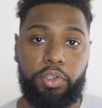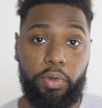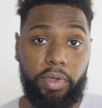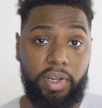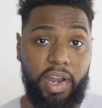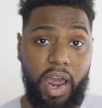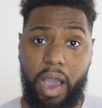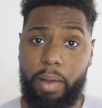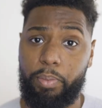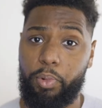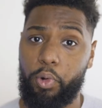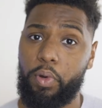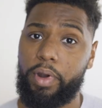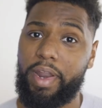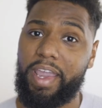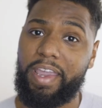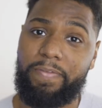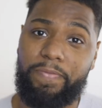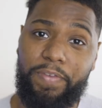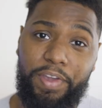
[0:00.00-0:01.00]
You can hop on
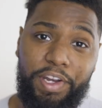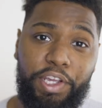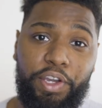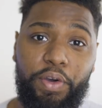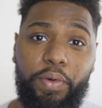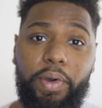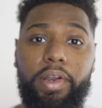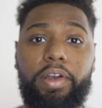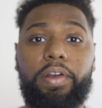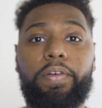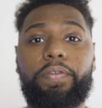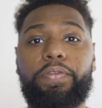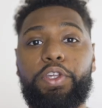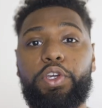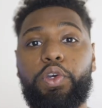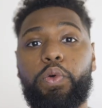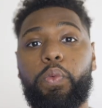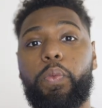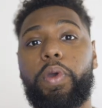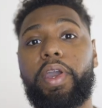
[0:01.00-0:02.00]
a video
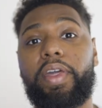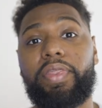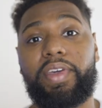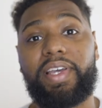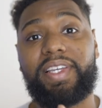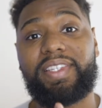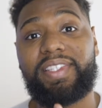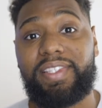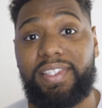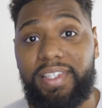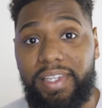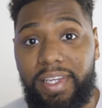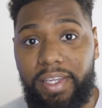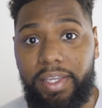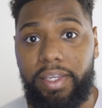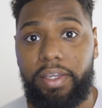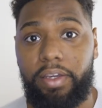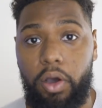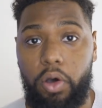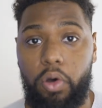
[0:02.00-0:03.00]
interview with
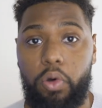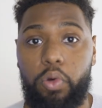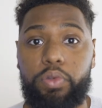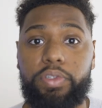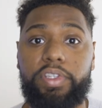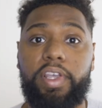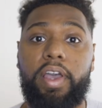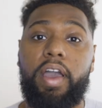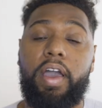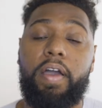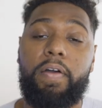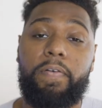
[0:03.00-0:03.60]
CEOs,